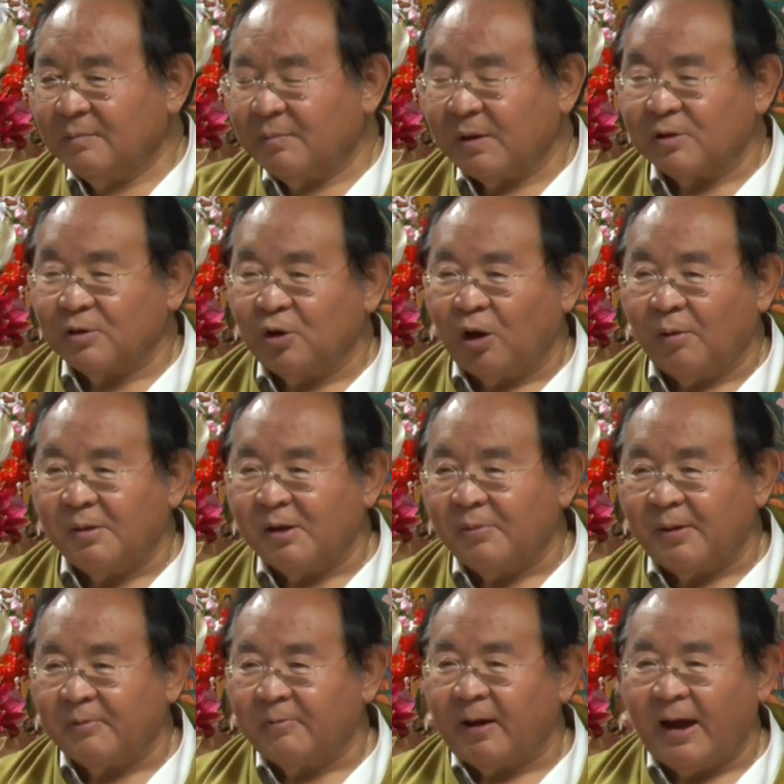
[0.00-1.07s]
But normally
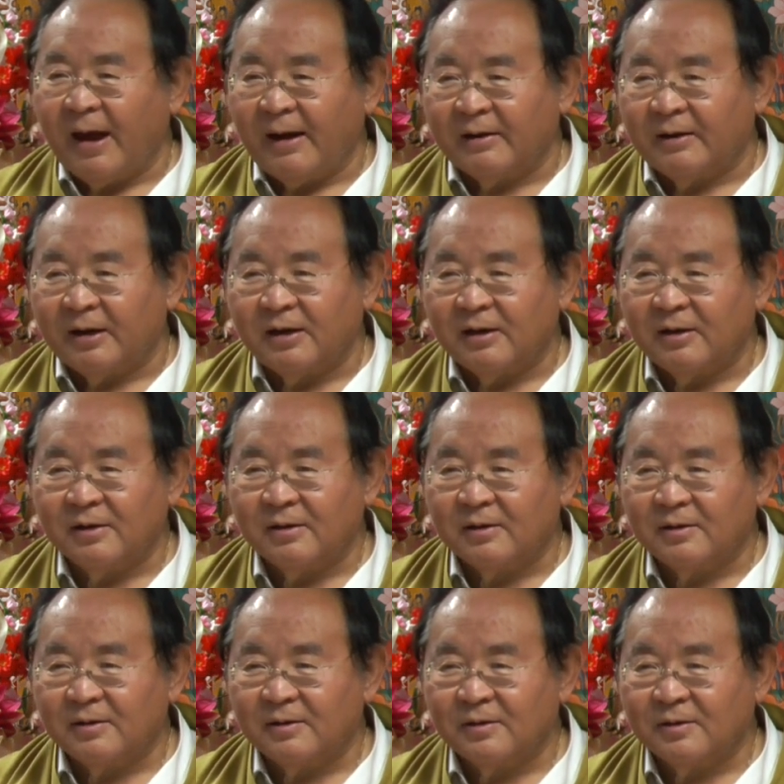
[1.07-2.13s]
when we're angry,
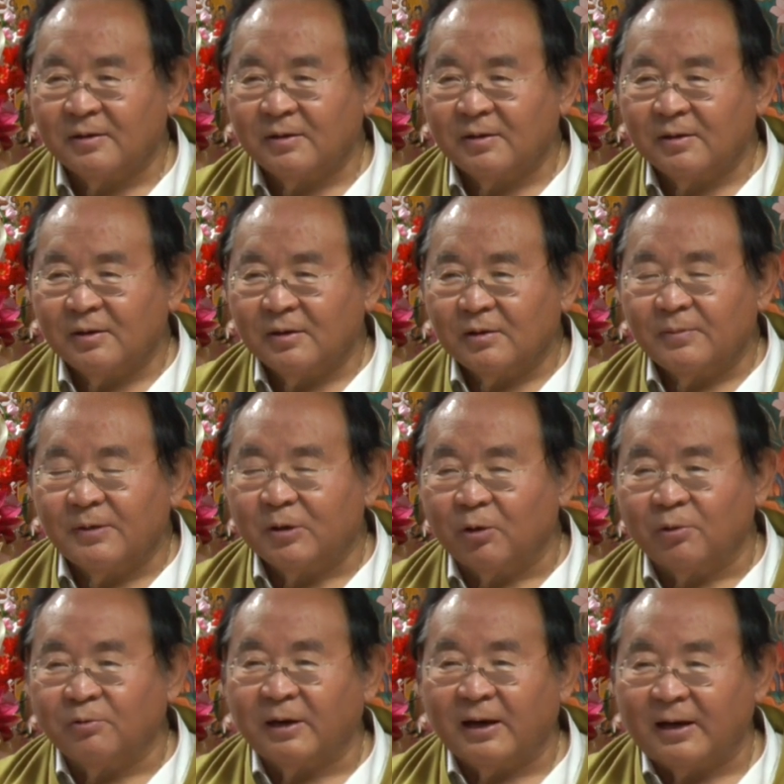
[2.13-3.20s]
we
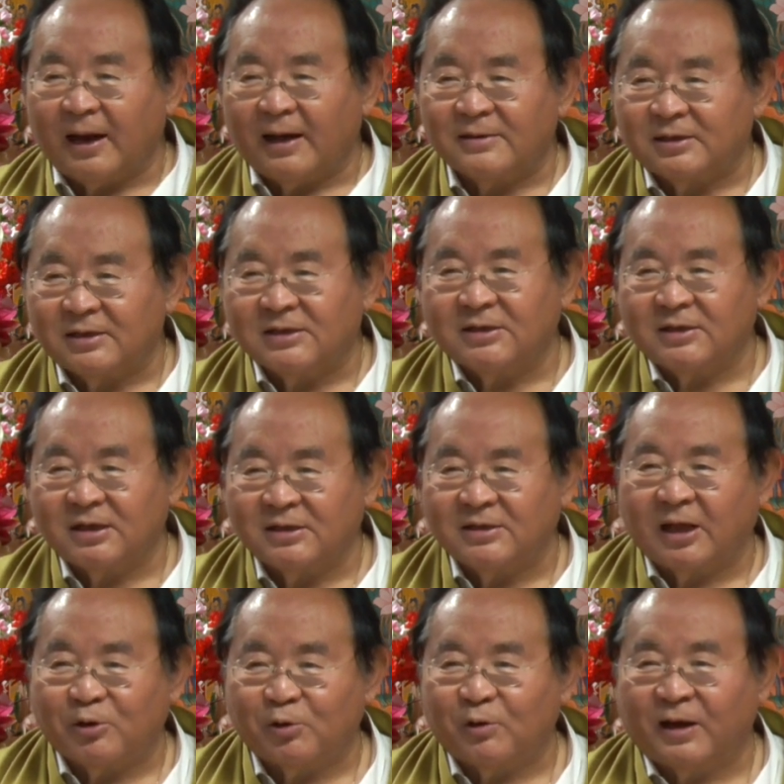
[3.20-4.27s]
don't realize is
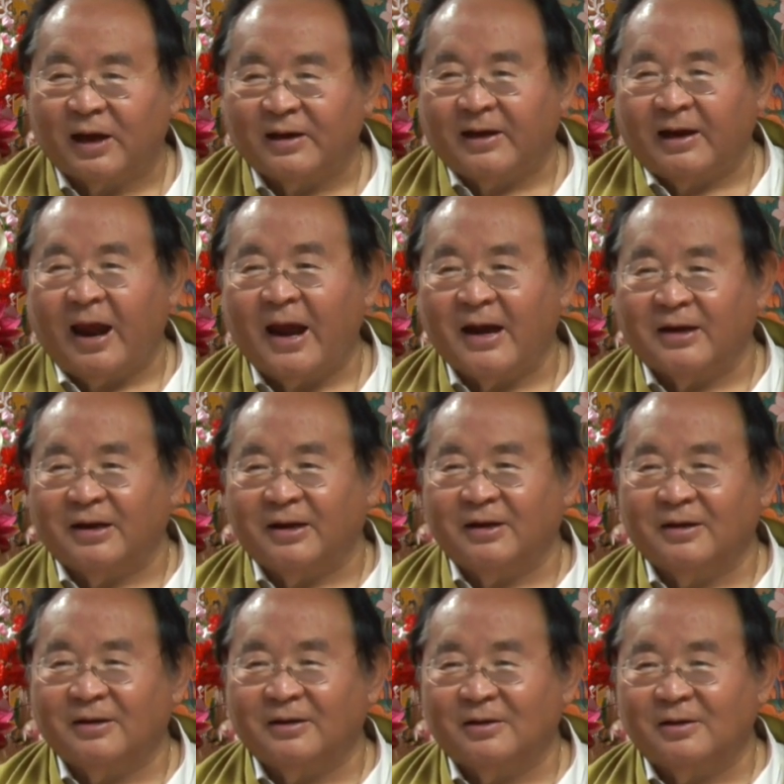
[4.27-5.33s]
that you're getting angry.
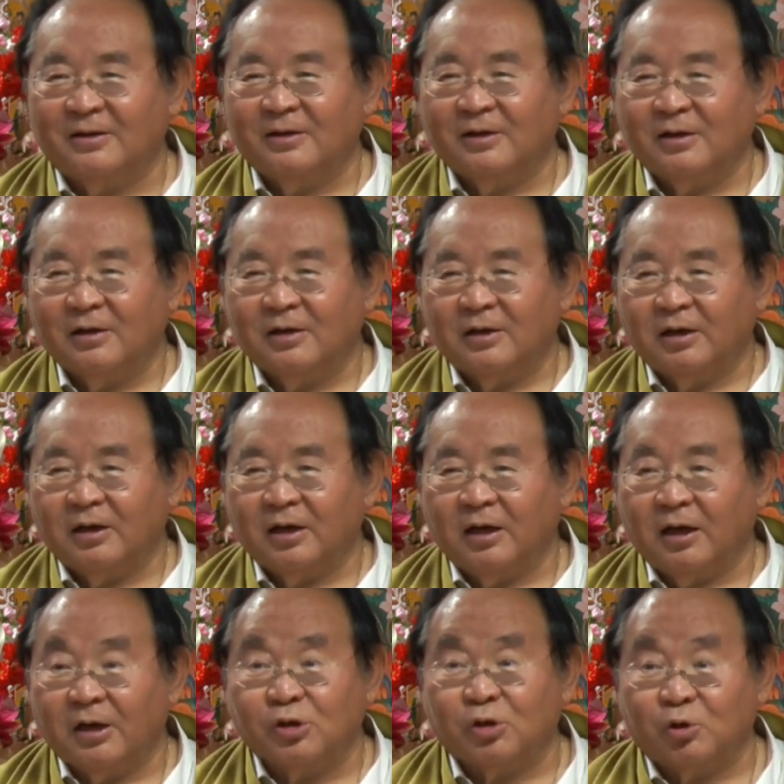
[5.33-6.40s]

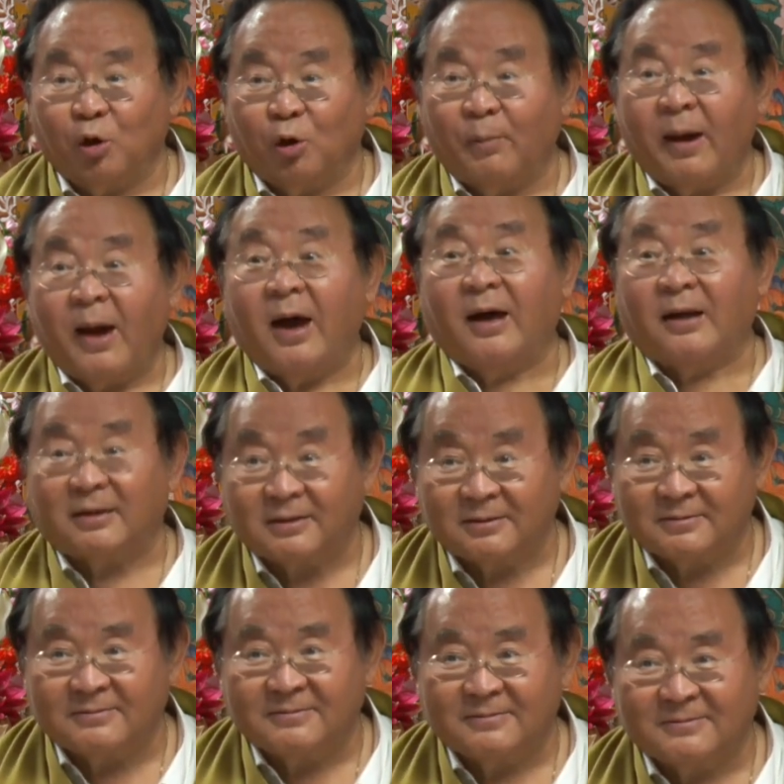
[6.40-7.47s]
It's normal.
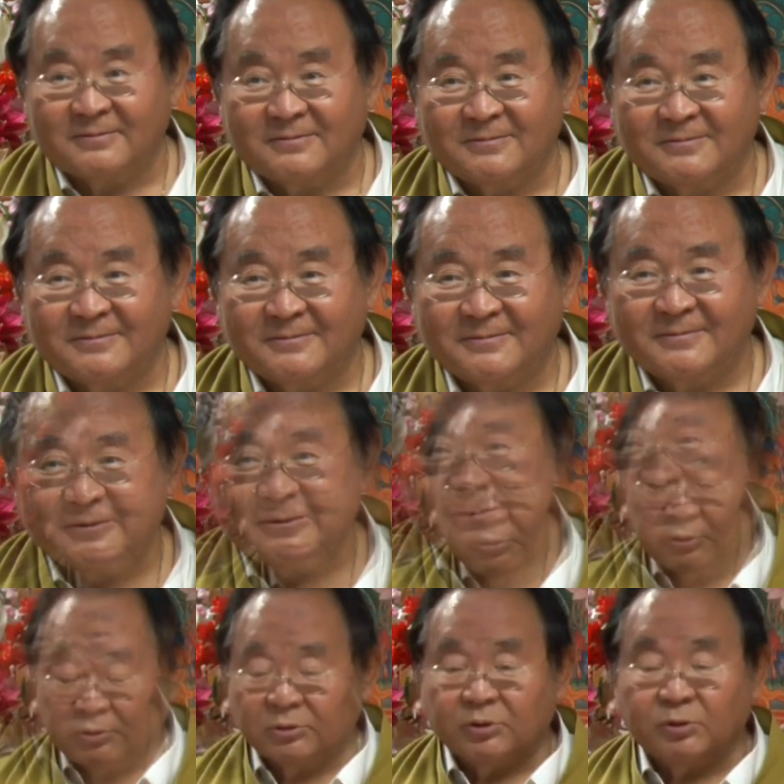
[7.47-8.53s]

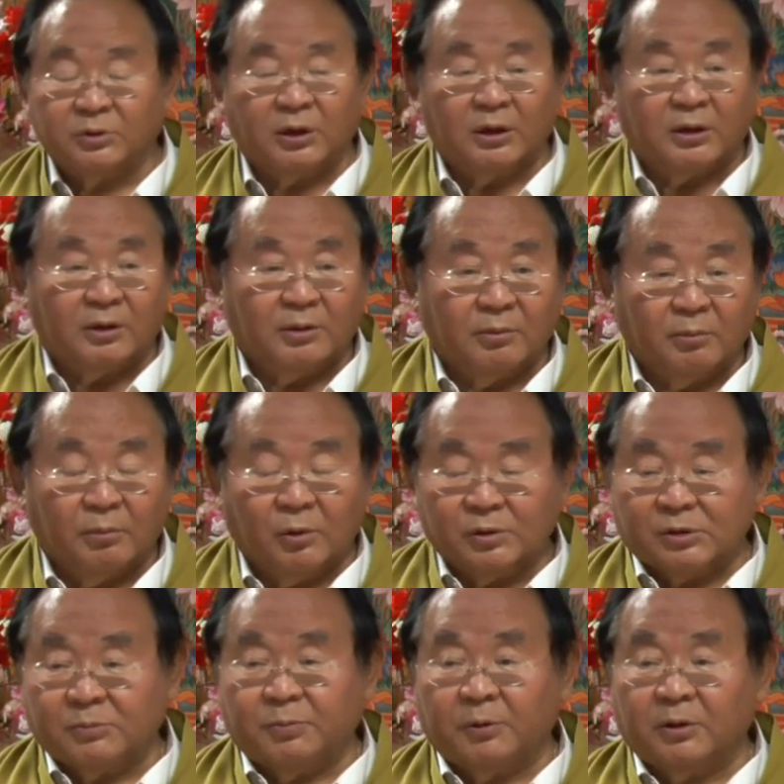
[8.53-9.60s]
Usually,
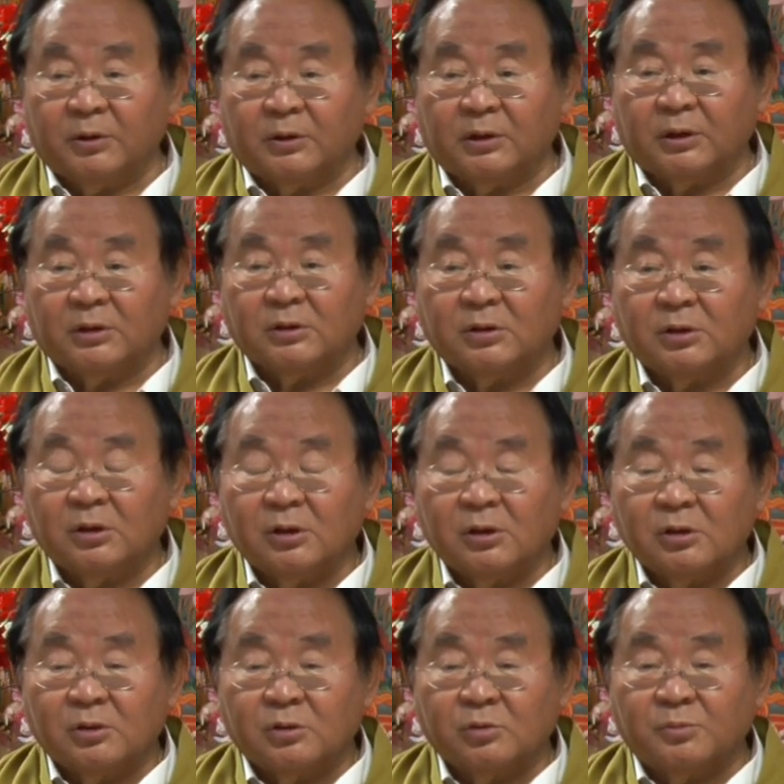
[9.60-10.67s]
most important thing is
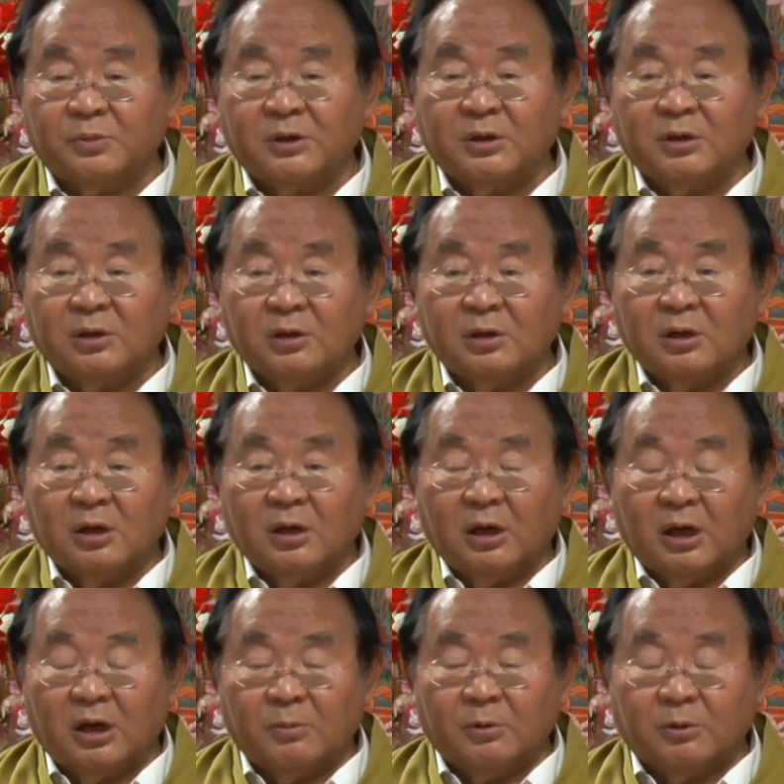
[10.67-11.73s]
to be
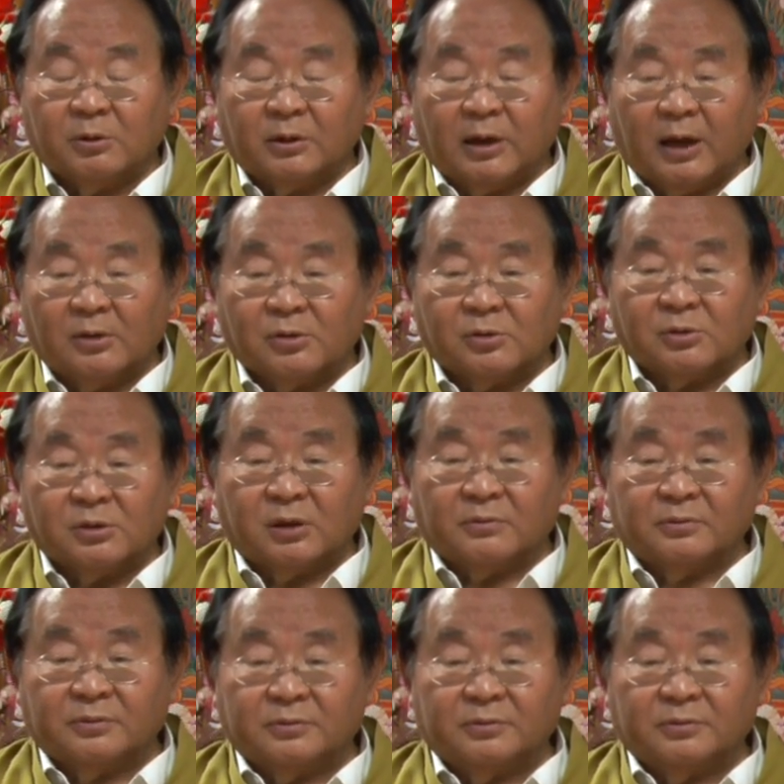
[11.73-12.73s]
able to catch yourself.